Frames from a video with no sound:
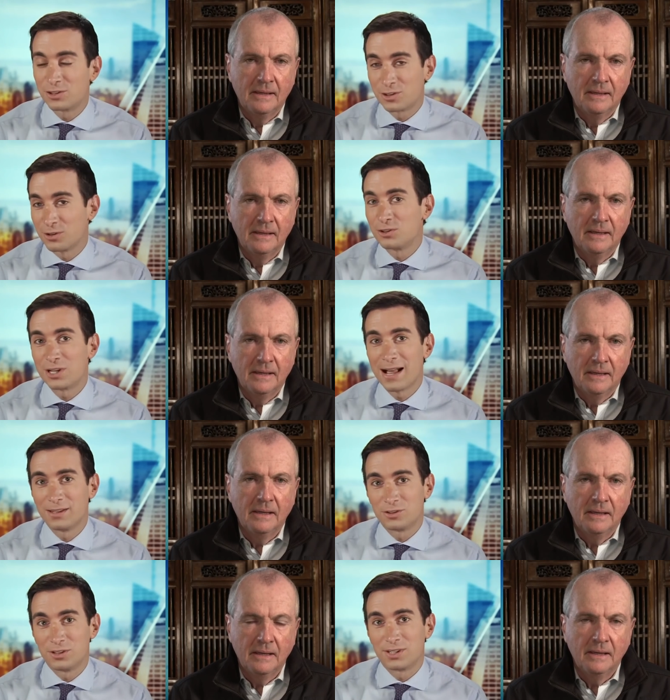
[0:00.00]
Speaker 1: certain
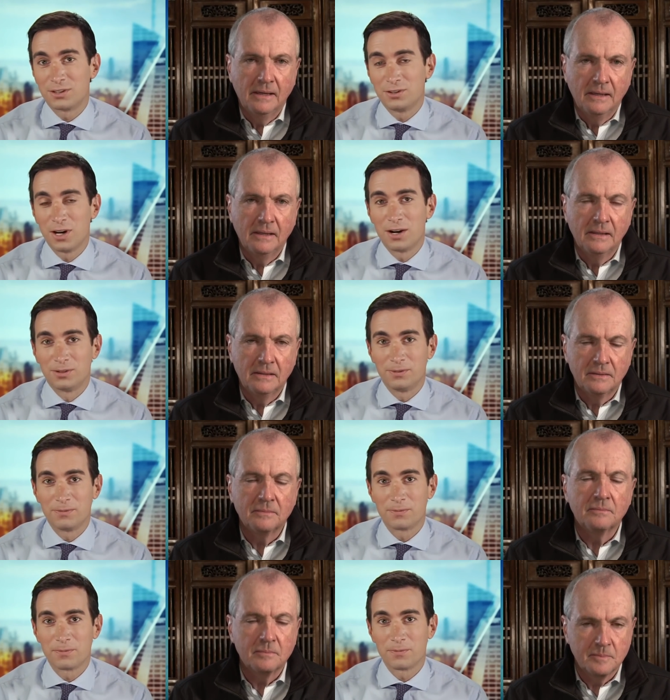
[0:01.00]
challenges, as you know.
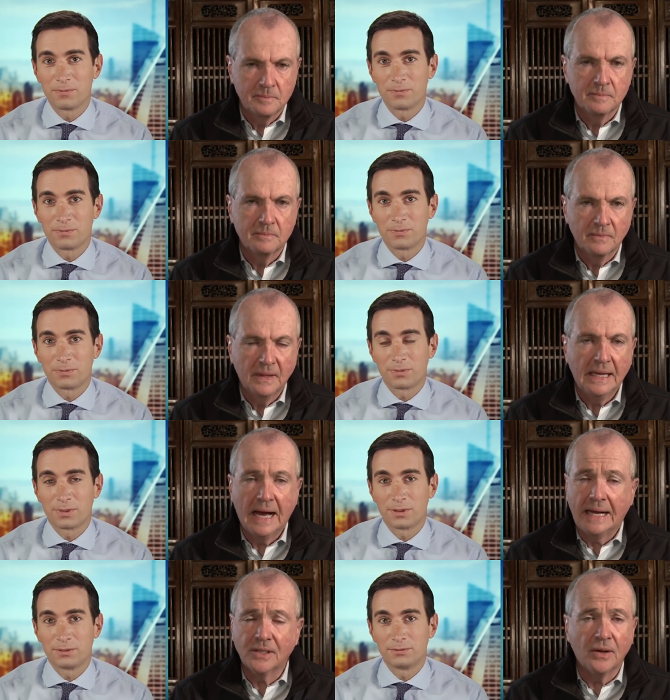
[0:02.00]

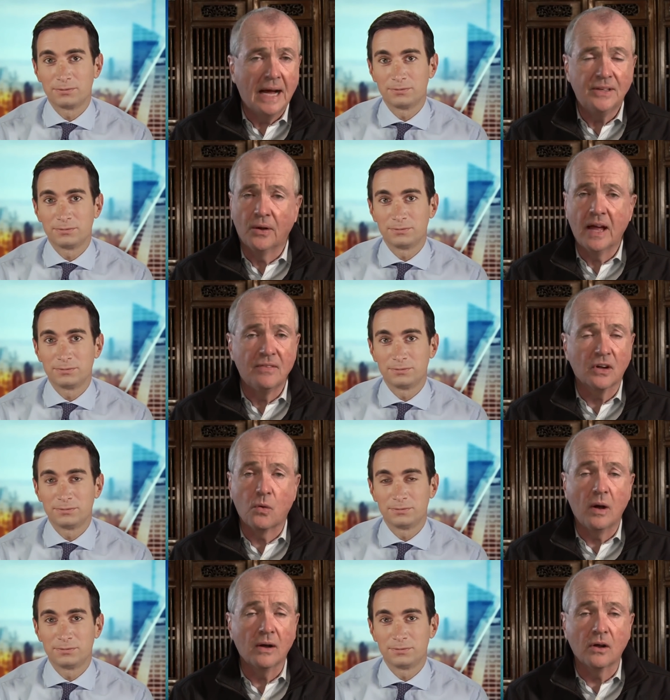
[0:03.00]
Speaker 2: Yeah, I don't I don't have a,
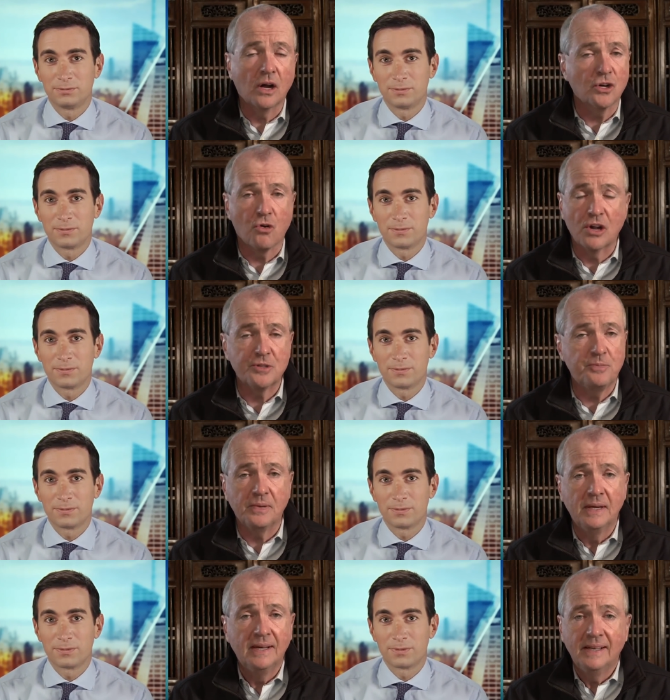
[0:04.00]
a, a crisp,
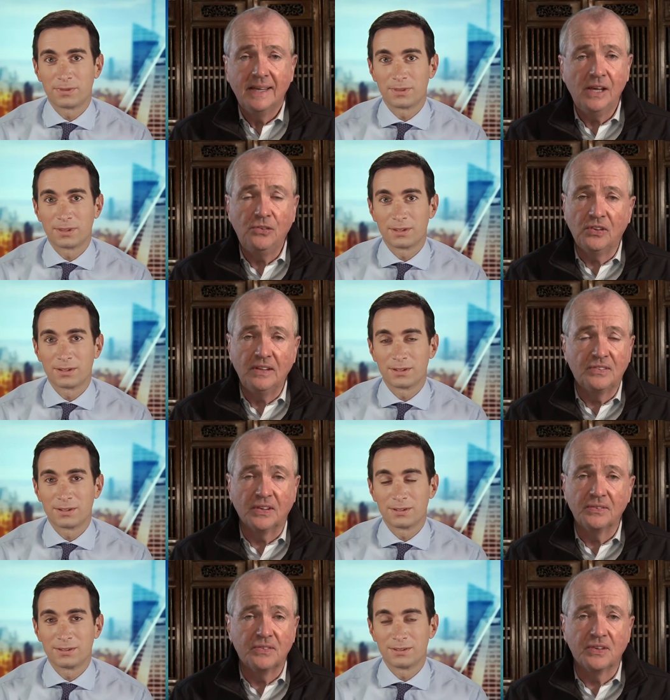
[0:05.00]
easy
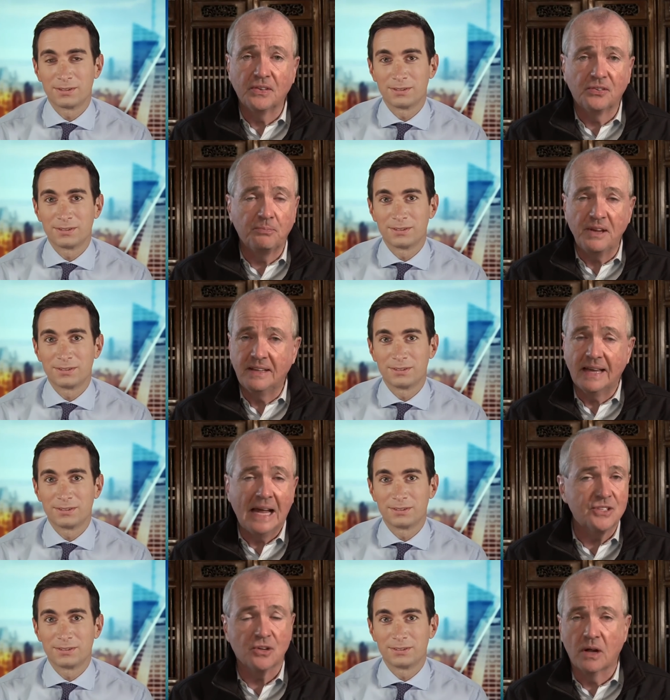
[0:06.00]
to to speak
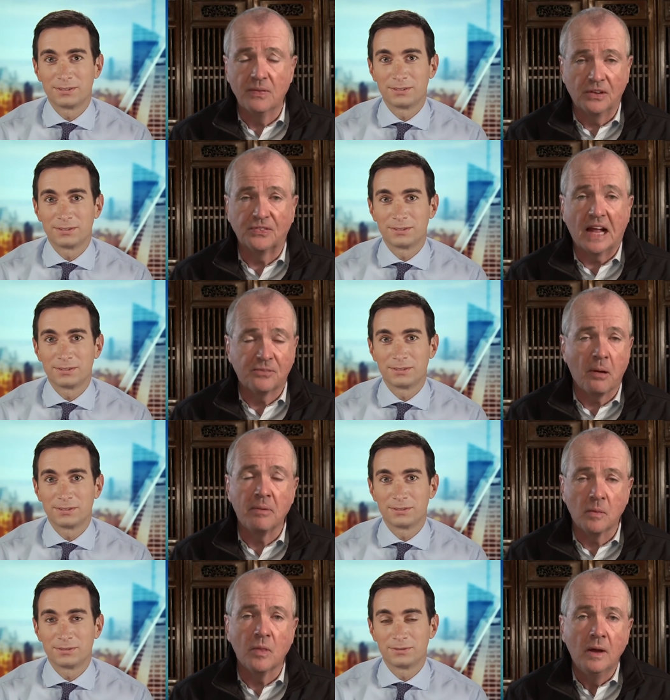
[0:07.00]
answer on this. That's
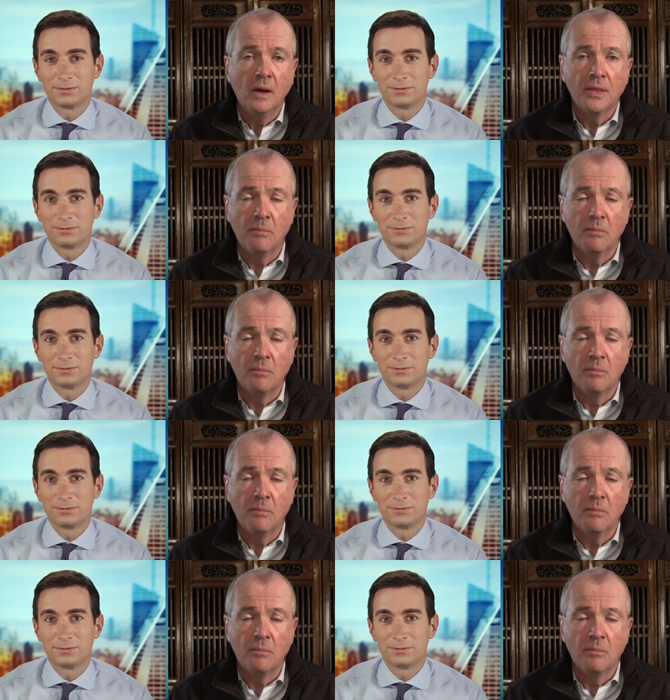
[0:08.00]
probably the